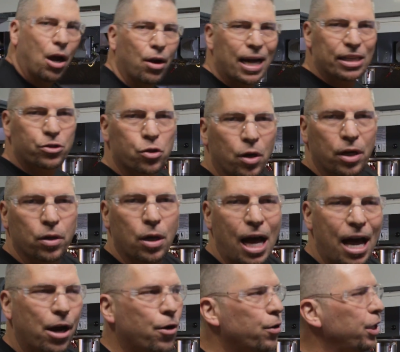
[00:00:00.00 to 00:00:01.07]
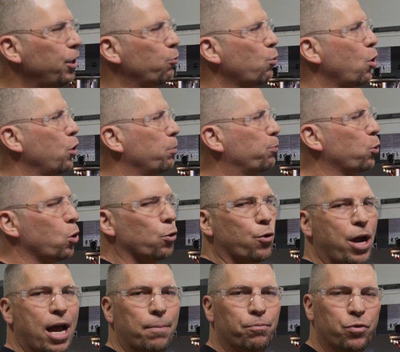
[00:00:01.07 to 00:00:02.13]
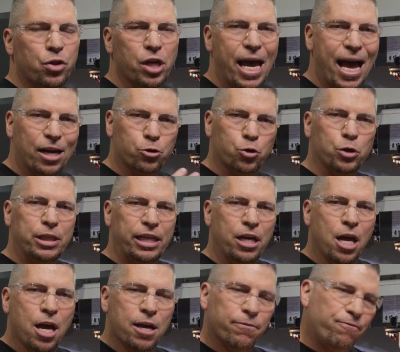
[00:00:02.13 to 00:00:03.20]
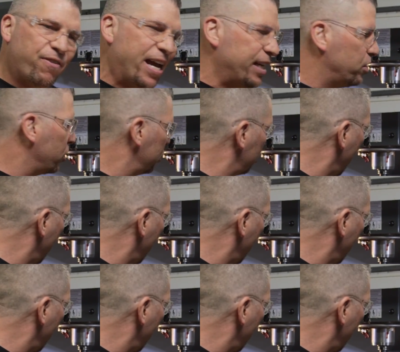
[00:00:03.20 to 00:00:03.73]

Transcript: All right, so I already wrote a program to actually face the